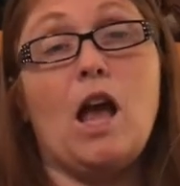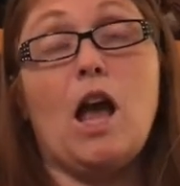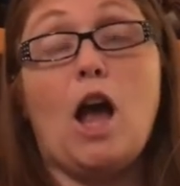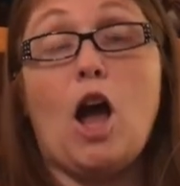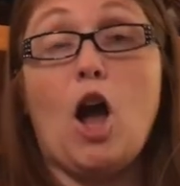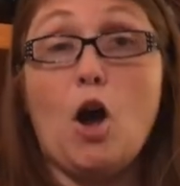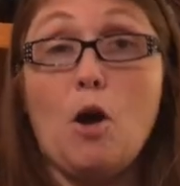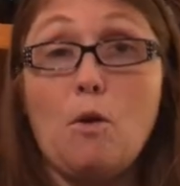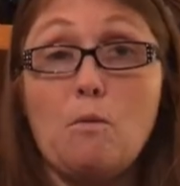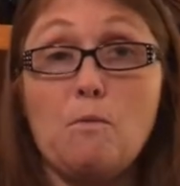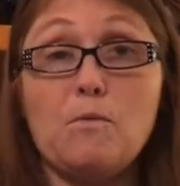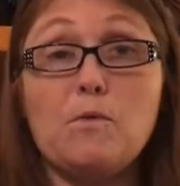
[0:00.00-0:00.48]

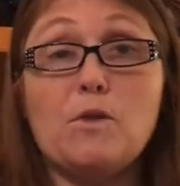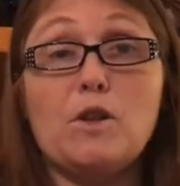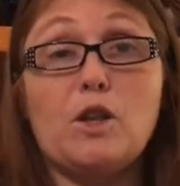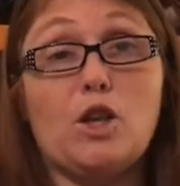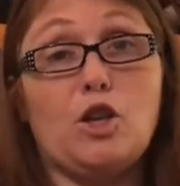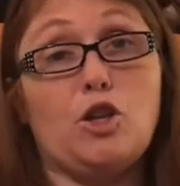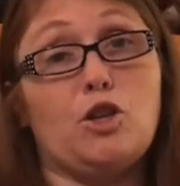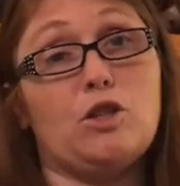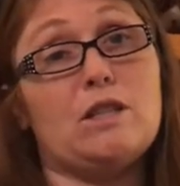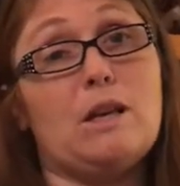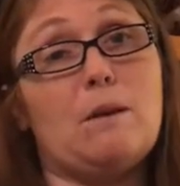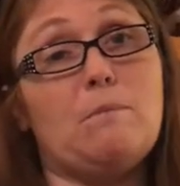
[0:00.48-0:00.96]

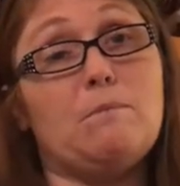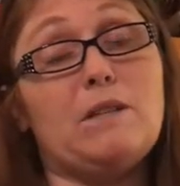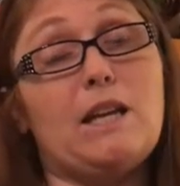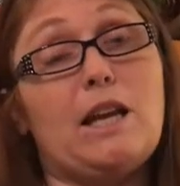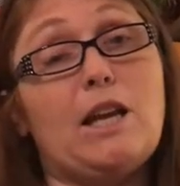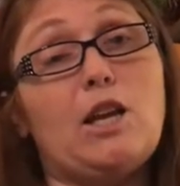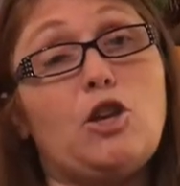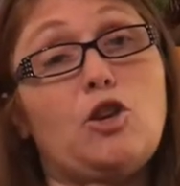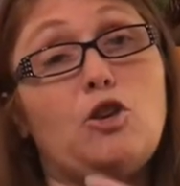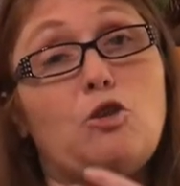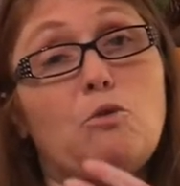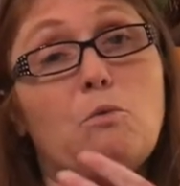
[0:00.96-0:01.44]
Hopefully someday
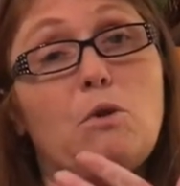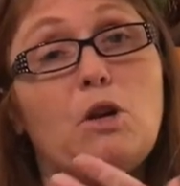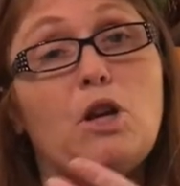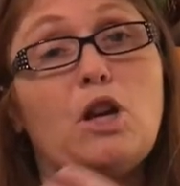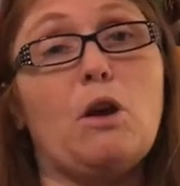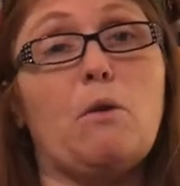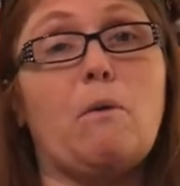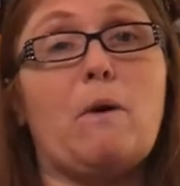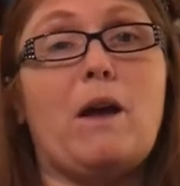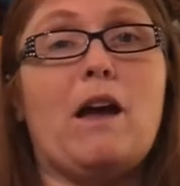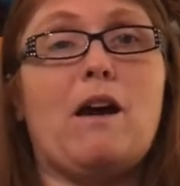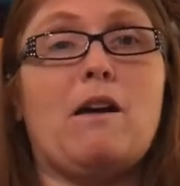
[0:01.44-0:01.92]
you will
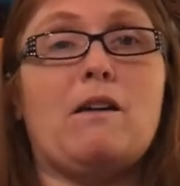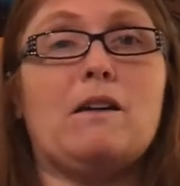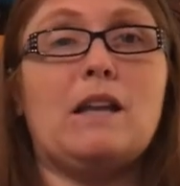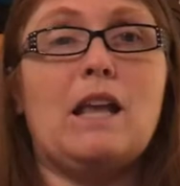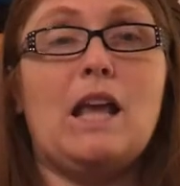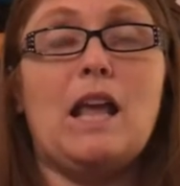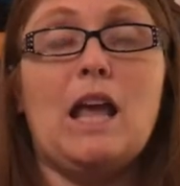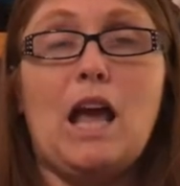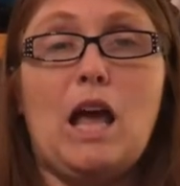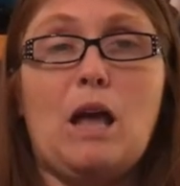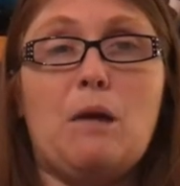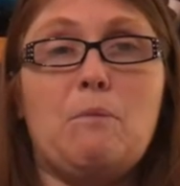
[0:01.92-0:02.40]
go out
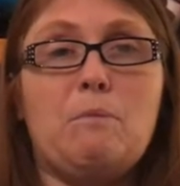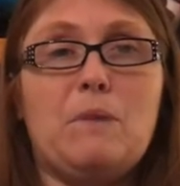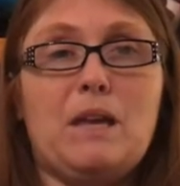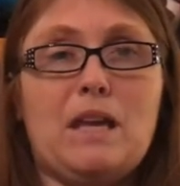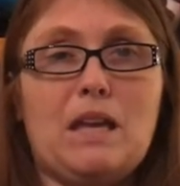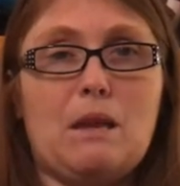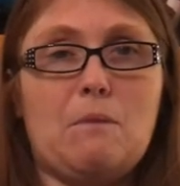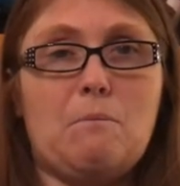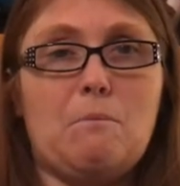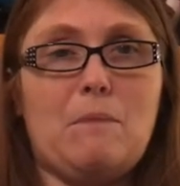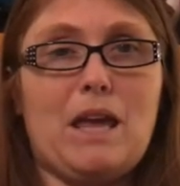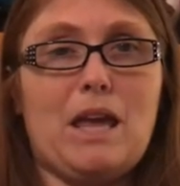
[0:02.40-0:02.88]
and meet
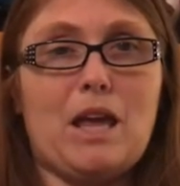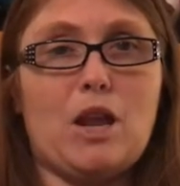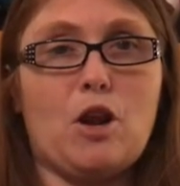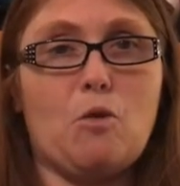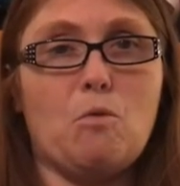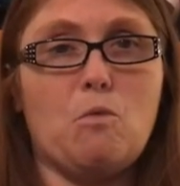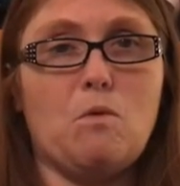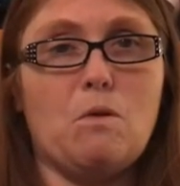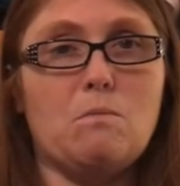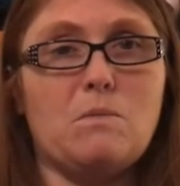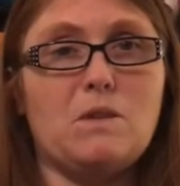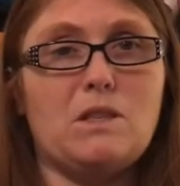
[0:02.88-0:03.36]
a man or
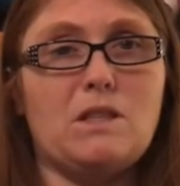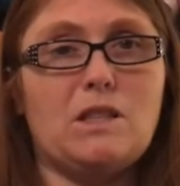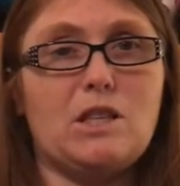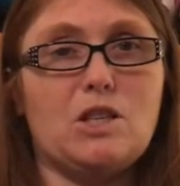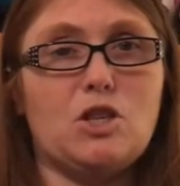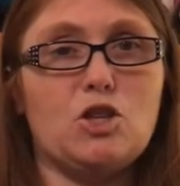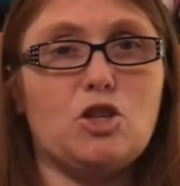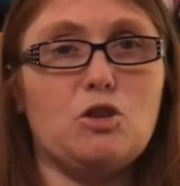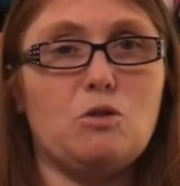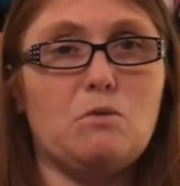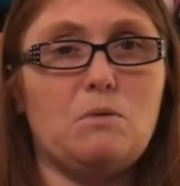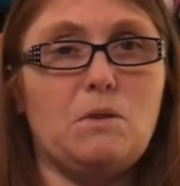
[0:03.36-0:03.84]
woman
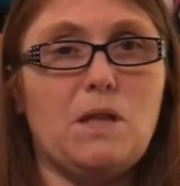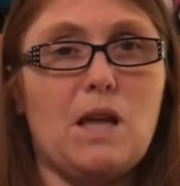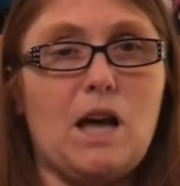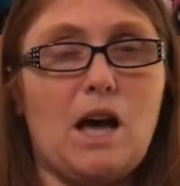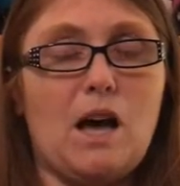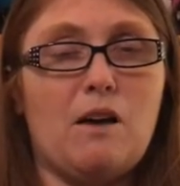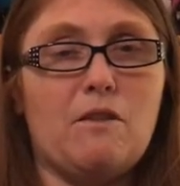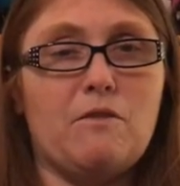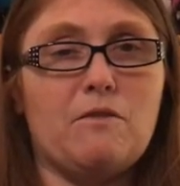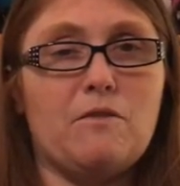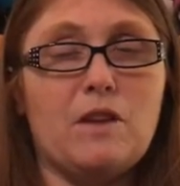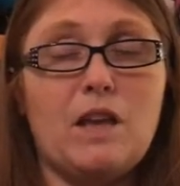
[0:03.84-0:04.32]
that you
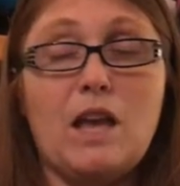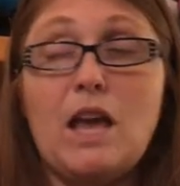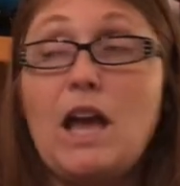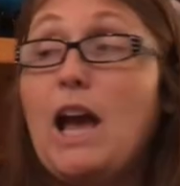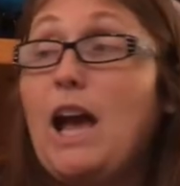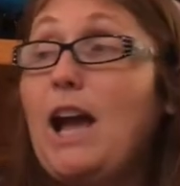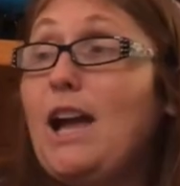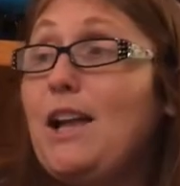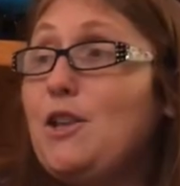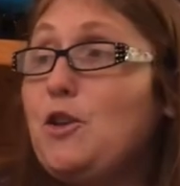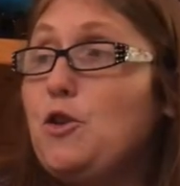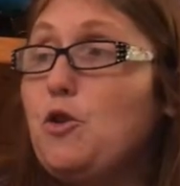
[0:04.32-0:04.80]
love,
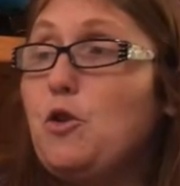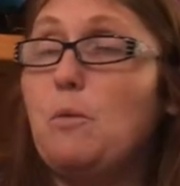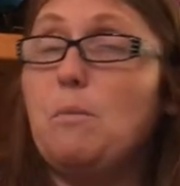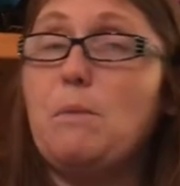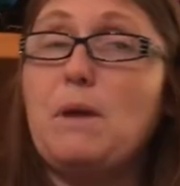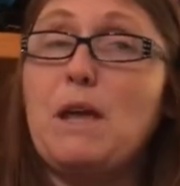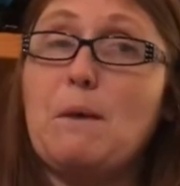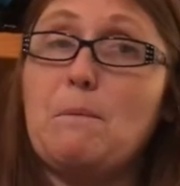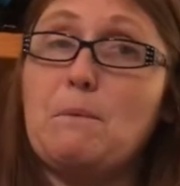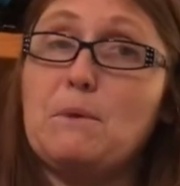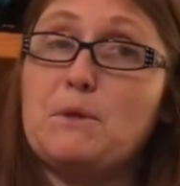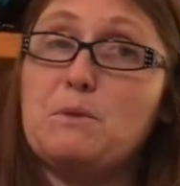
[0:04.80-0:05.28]
and you'll
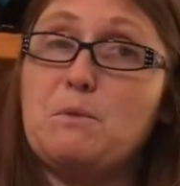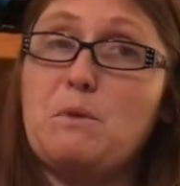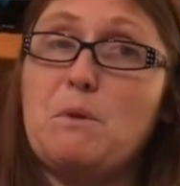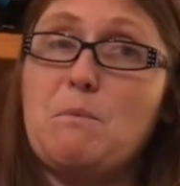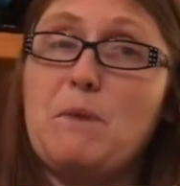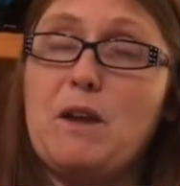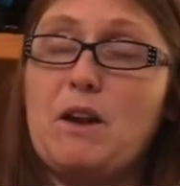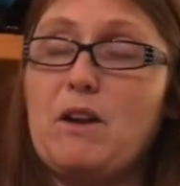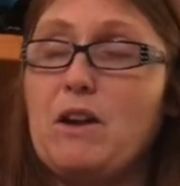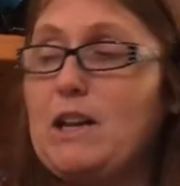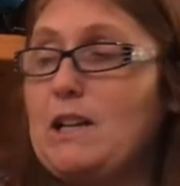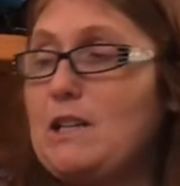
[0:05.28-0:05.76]
be able to be
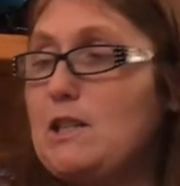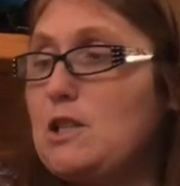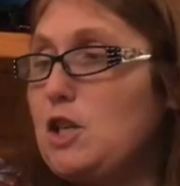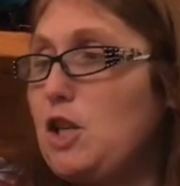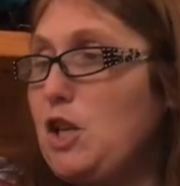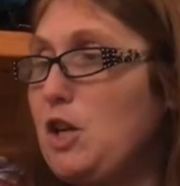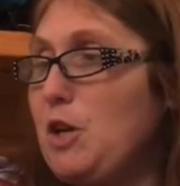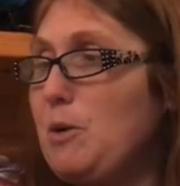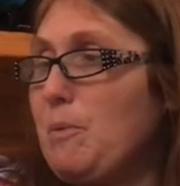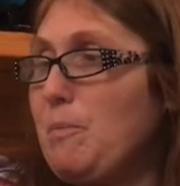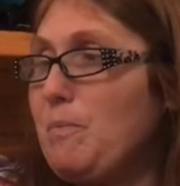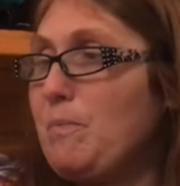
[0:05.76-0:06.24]
married
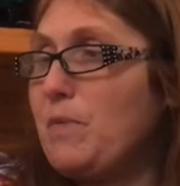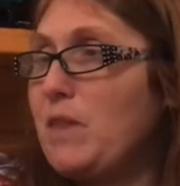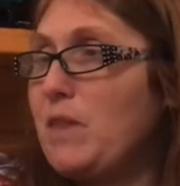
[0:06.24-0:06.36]
too.